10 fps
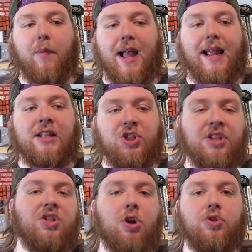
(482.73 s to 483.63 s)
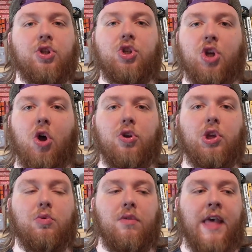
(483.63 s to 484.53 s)
but it just goes to show
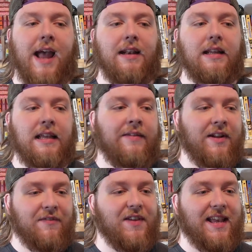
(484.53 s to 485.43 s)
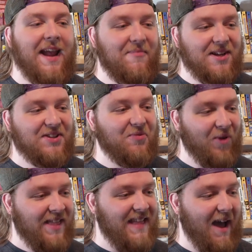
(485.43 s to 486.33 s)
you that even if the game
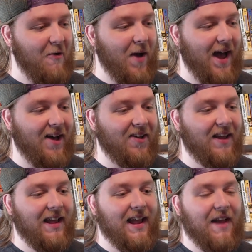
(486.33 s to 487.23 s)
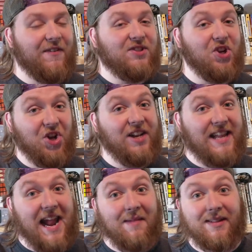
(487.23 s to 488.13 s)
doesn't run that well, if it's a
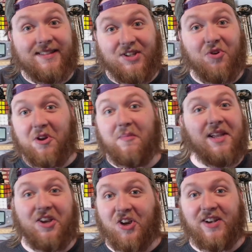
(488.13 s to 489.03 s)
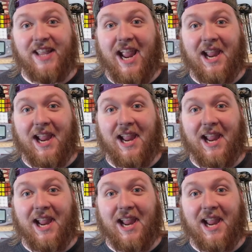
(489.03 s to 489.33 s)
good game, it's still going to be a good